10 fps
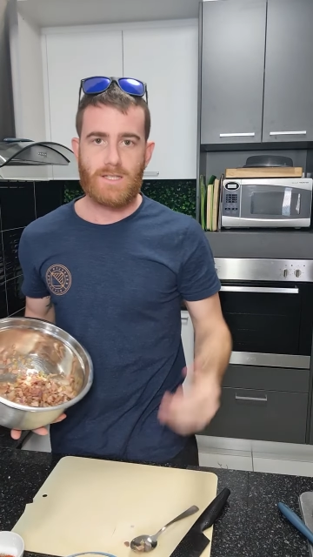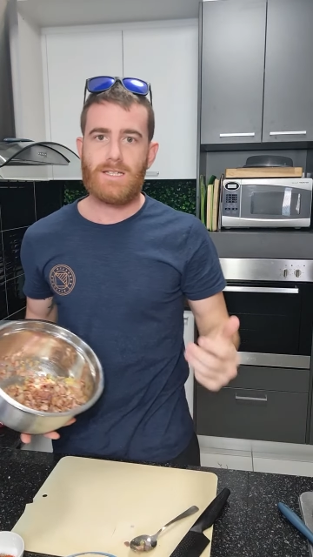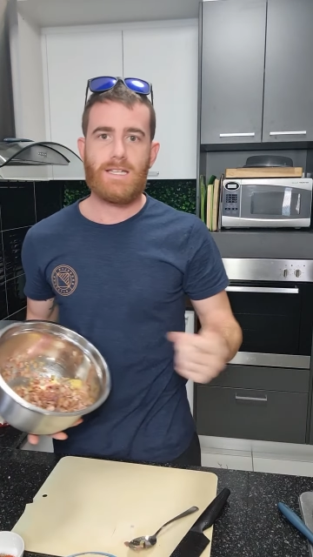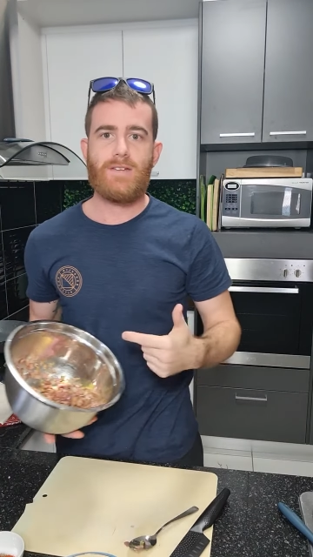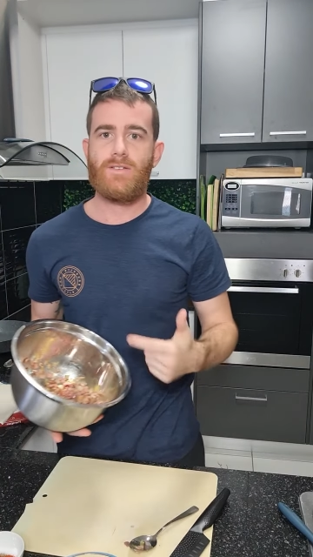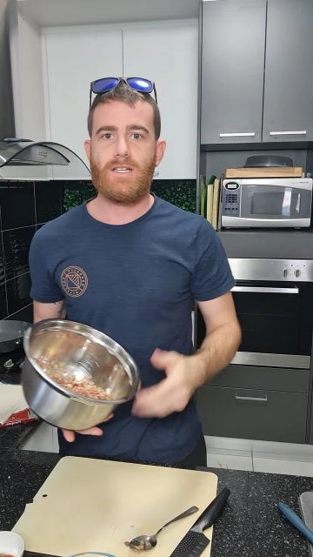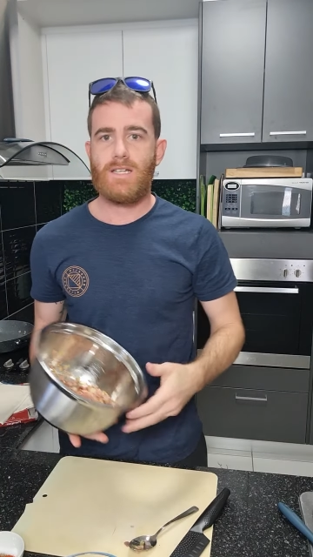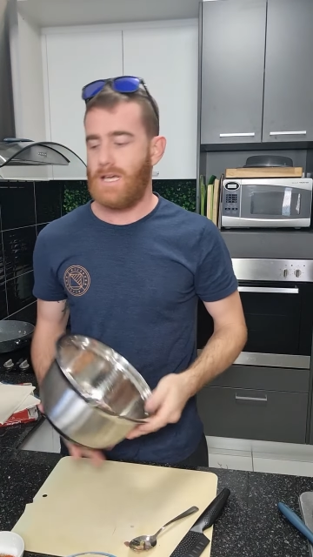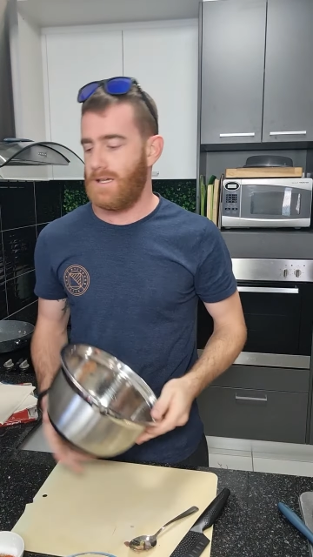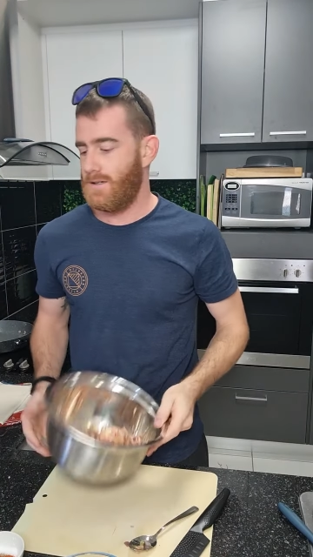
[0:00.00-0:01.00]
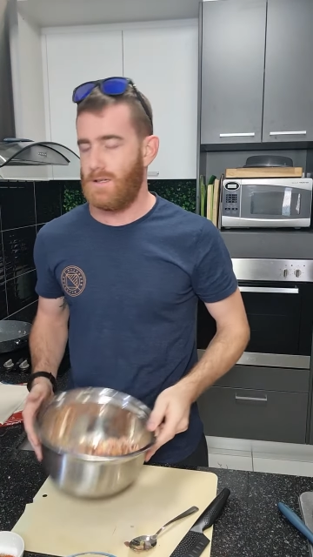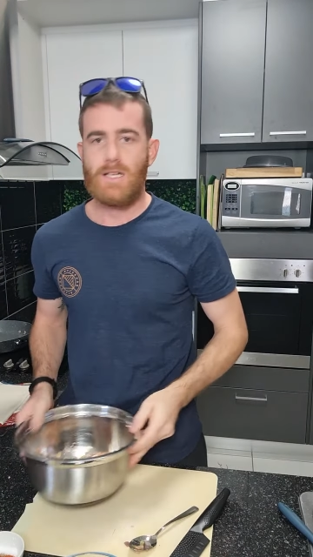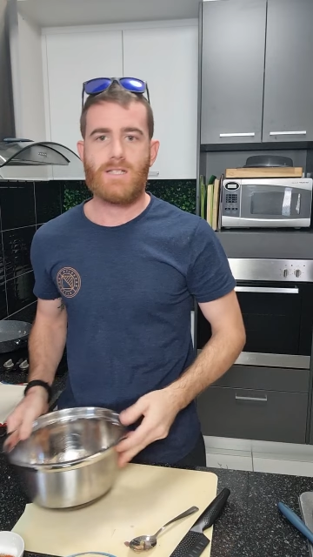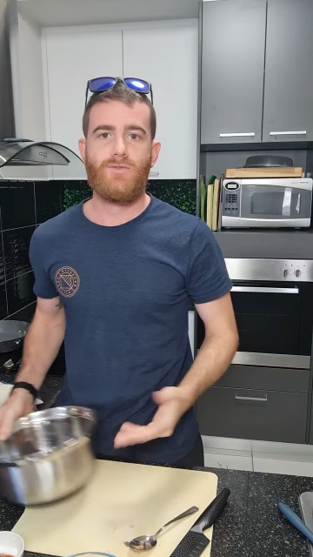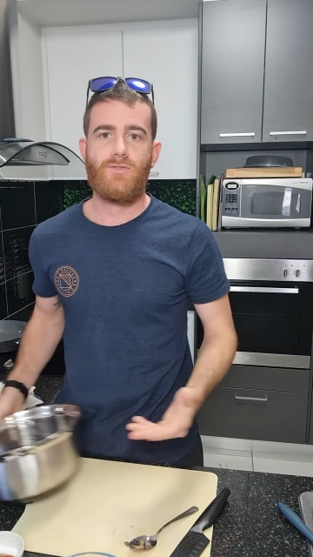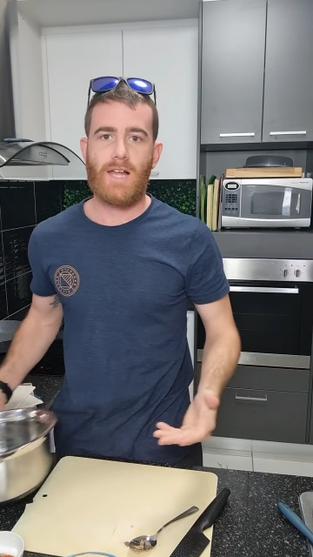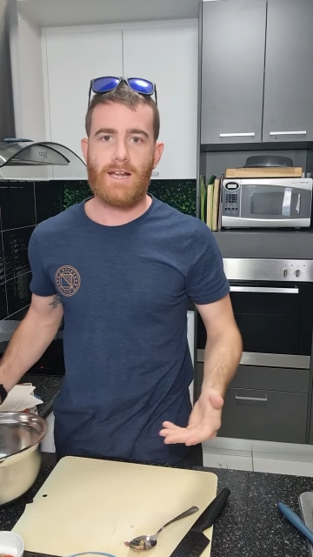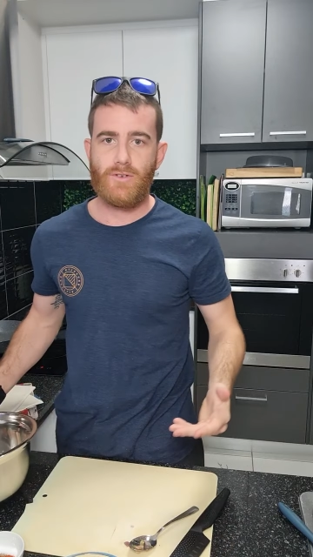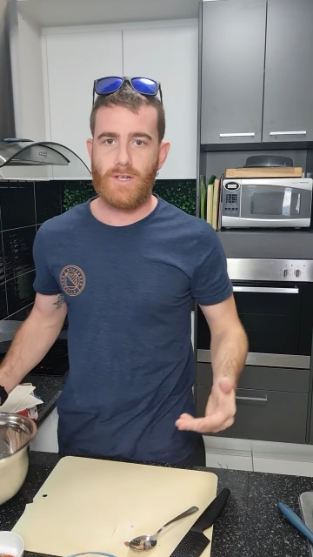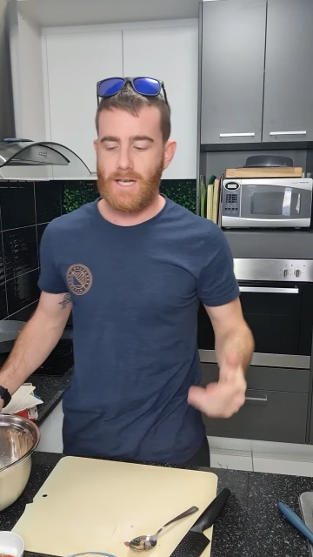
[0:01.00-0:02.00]
Leave it in there. It's
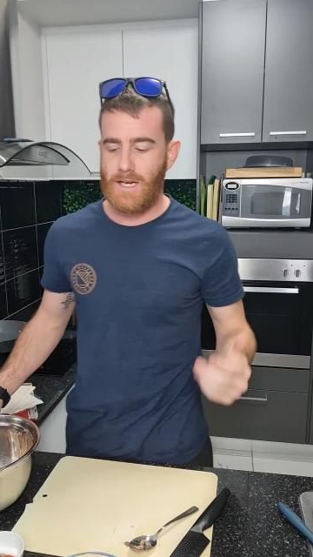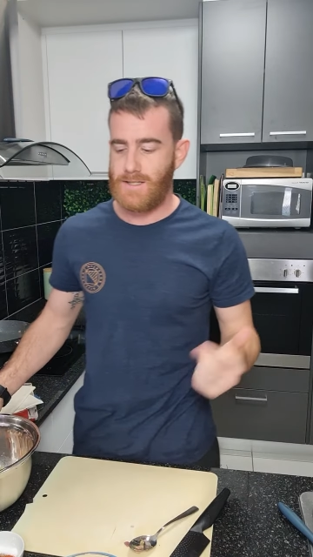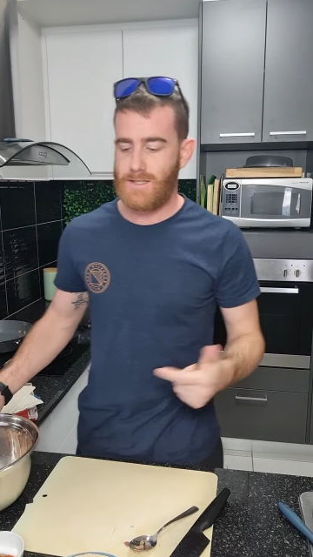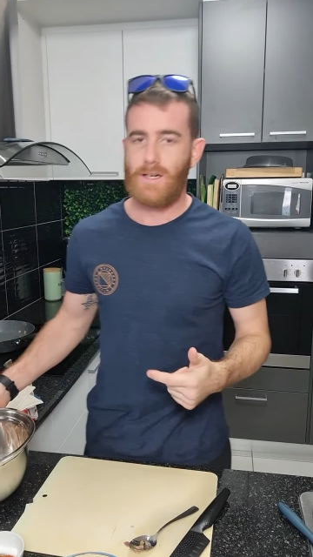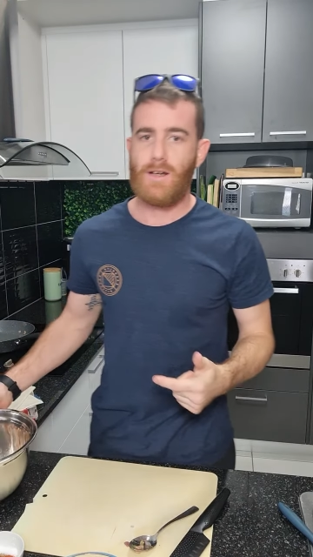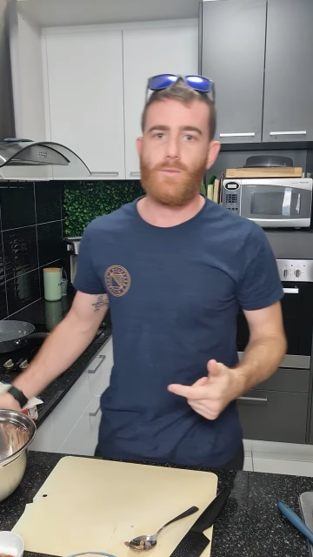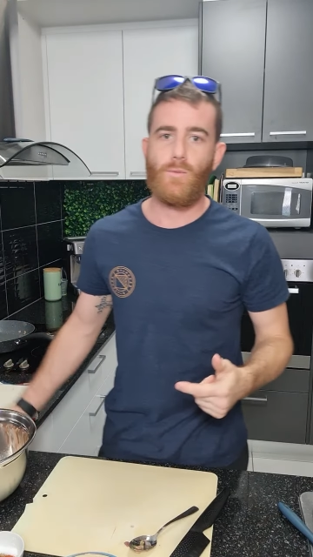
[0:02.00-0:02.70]
flavoring and it's gonna